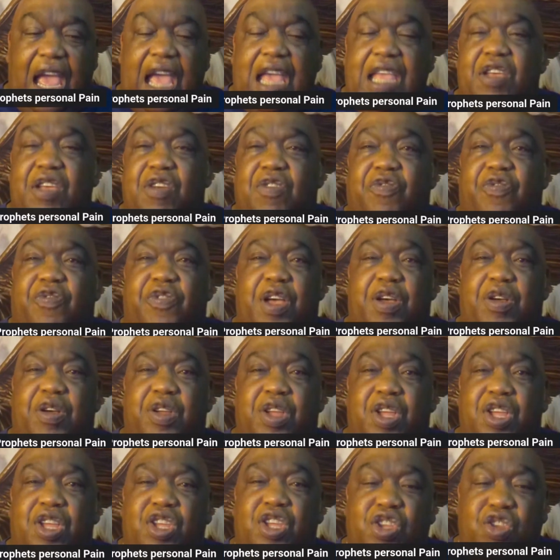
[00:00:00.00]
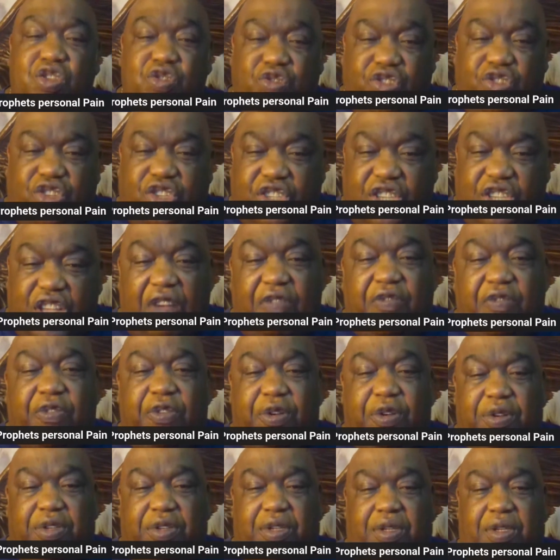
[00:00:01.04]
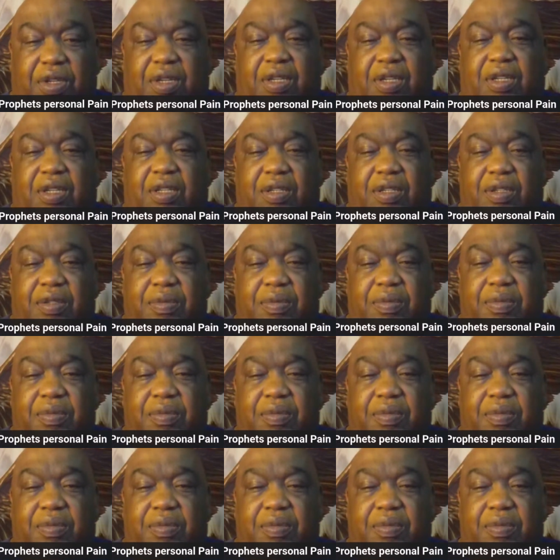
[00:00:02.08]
And you felt you suffered. And